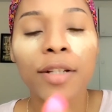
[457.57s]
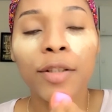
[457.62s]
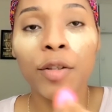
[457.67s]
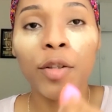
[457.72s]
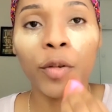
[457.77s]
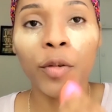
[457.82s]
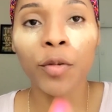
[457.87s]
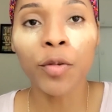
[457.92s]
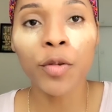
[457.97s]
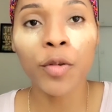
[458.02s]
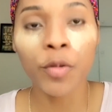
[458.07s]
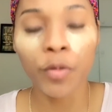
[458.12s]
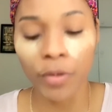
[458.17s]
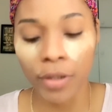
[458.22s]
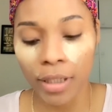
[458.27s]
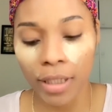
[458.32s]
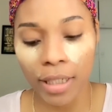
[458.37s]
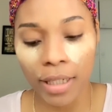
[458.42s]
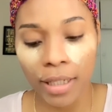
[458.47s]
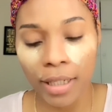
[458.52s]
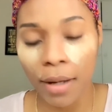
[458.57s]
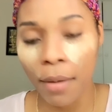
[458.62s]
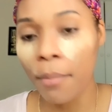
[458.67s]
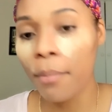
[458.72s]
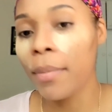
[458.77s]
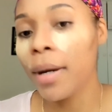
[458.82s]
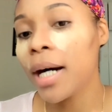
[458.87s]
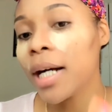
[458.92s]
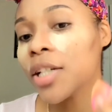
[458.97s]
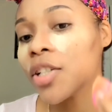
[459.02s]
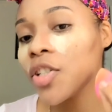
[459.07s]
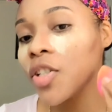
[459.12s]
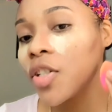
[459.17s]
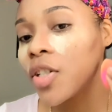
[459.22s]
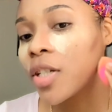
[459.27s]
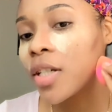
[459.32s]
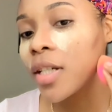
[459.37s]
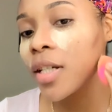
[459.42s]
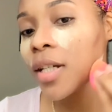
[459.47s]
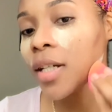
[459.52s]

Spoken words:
don't do really much